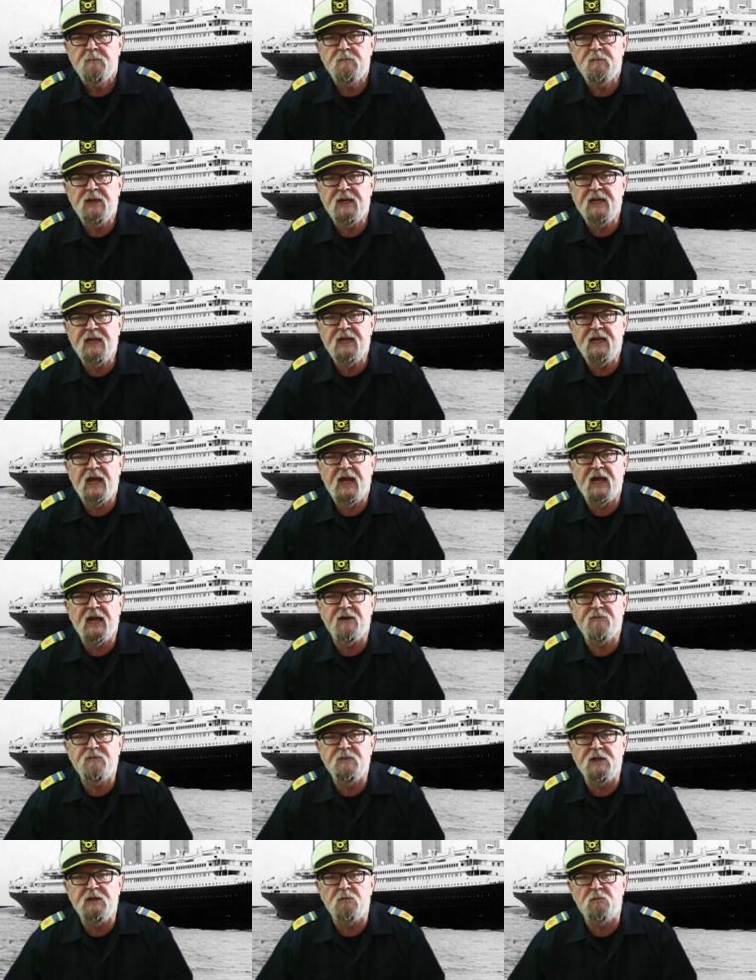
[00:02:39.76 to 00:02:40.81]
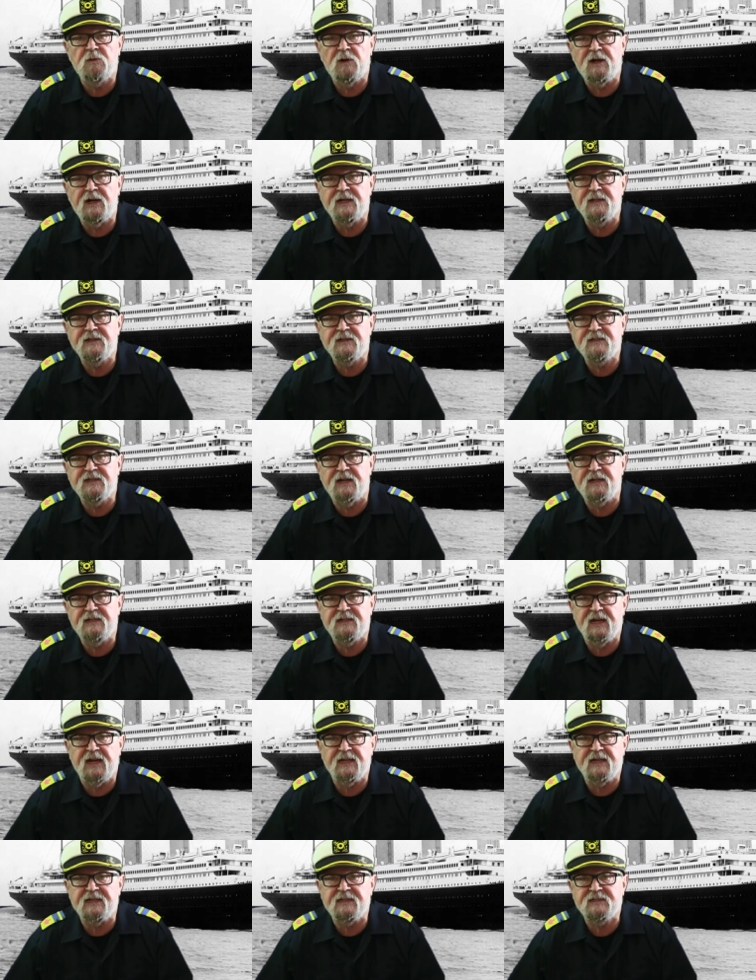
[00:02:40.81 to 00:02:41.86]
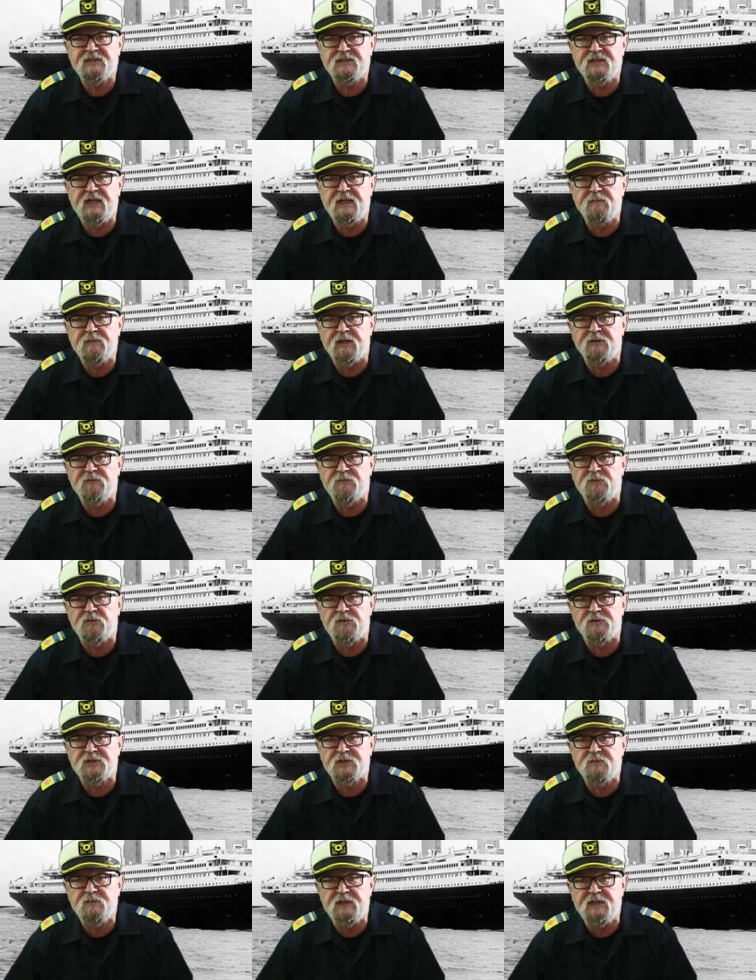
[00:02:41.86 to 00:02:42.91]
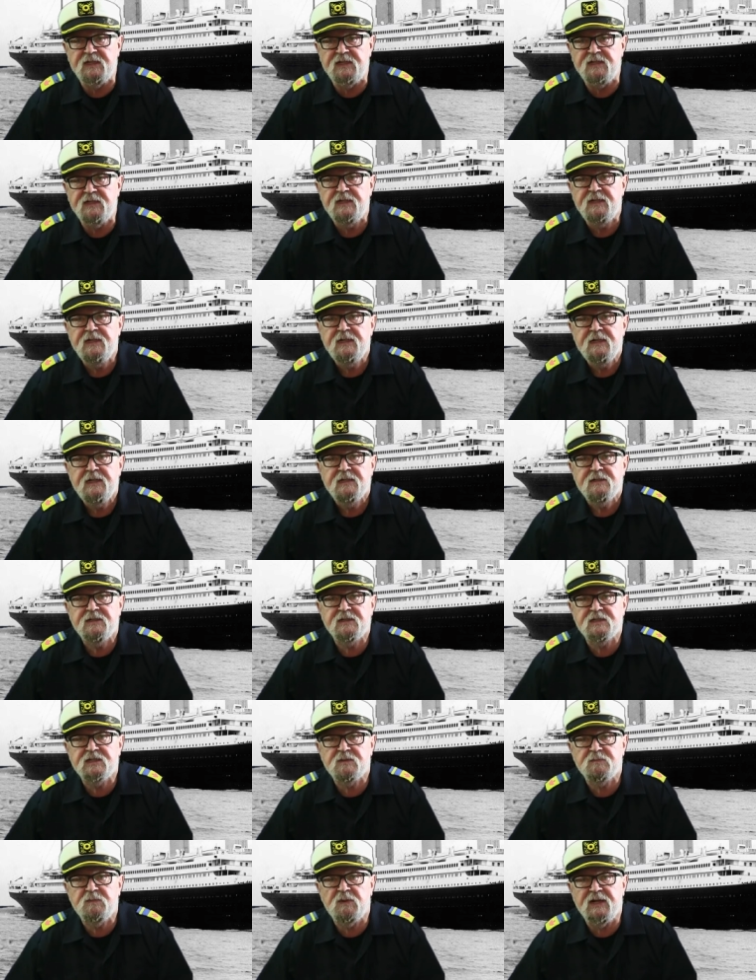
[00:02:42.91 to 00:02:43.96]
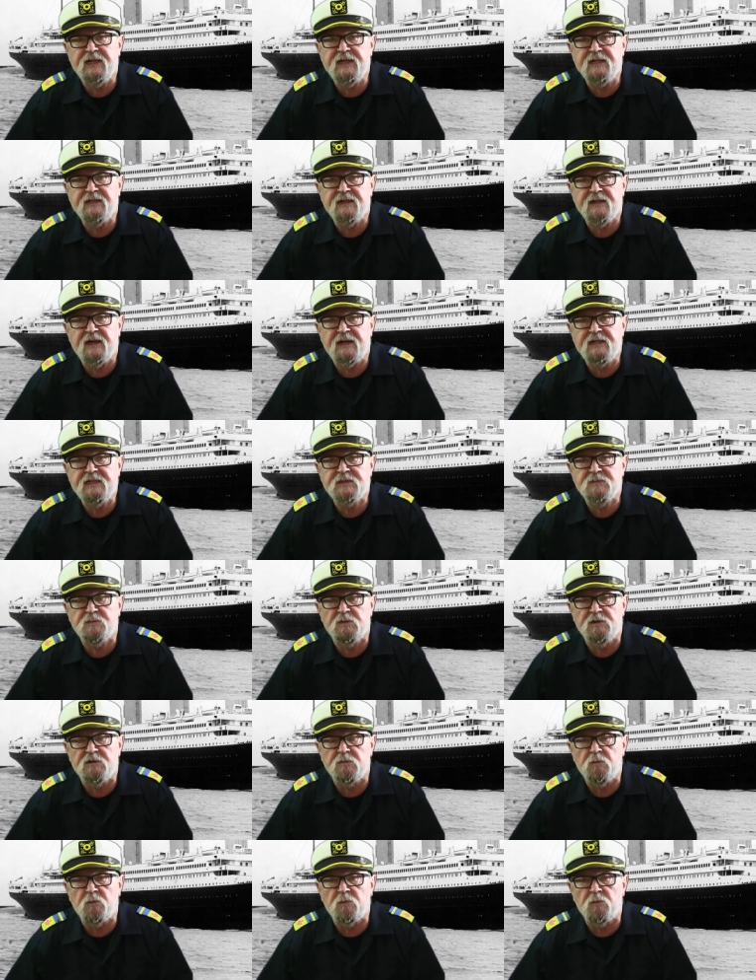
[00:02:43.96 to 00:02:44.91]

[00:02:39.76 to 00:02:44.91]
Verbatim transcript: may have been why the Titanic steamed at full speed despite iceberg